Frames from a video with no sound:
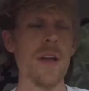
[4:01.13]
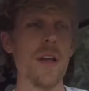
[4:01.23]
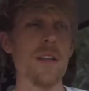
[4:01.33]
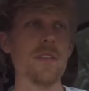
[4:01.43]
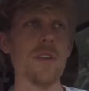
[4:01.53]

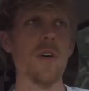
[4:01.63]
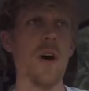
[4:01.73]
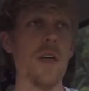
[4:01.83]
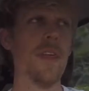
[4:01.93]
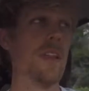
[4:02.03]
And so
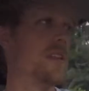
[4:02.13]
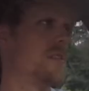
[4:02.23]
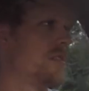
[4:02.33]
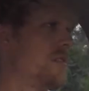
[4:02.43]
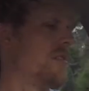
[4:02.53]
I think
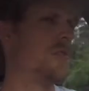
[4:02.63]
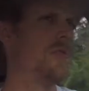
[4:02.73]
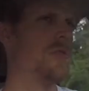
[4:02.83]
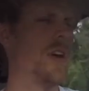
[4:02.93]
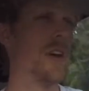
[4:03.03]
this
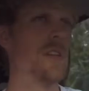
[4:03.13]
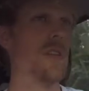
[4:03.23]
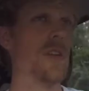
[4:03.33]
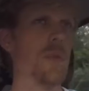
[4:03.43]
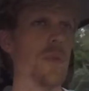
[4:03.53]
truck is
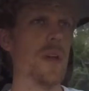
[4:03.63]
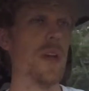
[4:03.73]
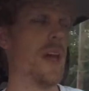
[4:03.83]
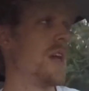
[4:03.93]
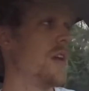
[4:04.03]
going to
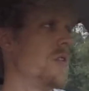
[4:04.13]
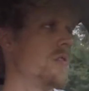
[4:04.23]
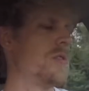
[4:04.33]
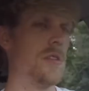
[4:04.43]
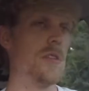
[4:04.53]
be a huge
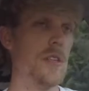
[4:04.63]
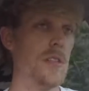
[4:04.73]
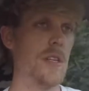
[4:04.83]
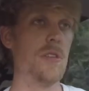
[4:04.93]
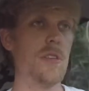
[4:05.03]
success.
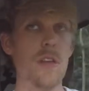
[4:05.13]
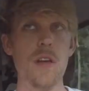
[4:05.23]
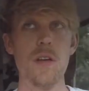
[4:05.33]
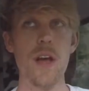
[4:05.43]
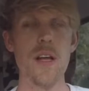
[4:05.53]
As you
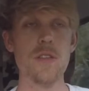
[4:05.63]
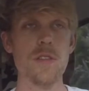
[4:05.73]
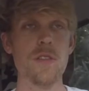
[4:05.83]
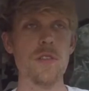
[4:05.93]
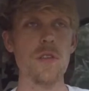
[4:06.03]
know,
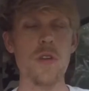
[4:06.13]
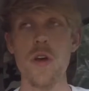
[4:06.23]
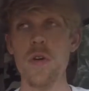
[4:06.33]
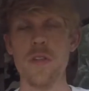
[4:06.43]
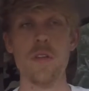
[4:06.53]
as you
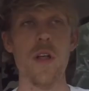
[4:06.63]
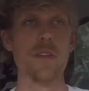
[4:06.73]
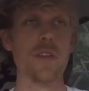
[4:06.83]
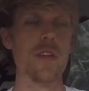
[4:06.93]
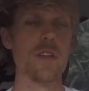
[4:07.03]
know, the
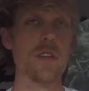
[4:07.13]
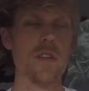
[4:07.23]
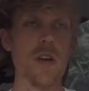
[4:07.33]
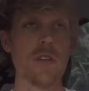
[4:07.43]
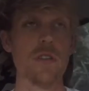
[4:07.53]
launch edition is
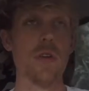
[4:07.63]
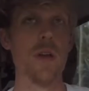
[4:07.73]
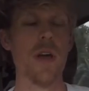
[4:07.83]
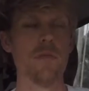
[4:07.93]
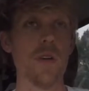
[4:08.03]
already sold
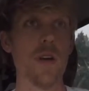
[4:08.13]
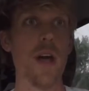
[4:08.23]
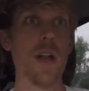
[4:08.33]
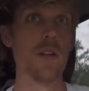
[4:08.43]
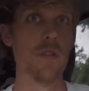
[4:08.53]
out for
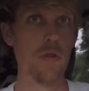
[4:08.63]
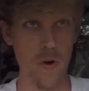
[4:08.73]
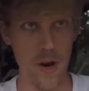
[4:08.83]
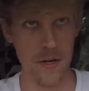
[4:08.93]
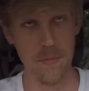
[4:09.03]
92
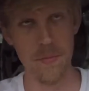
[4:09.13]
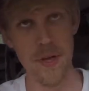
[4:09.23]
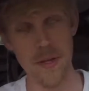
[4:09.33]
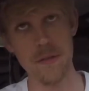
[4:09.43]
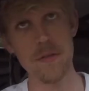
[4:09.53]
grand a
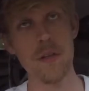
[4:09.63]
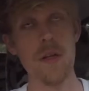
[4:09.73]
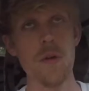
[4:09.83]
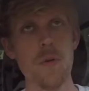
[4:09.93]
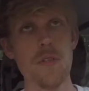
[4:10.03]
piece,
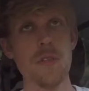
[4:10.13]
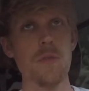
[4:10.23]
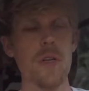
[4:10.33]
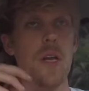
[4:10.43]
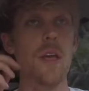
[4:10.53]
which is
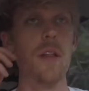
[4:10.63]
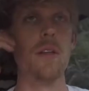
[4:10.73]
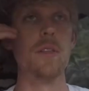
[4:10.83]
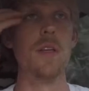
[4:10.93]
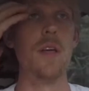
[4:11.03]
ridiculous.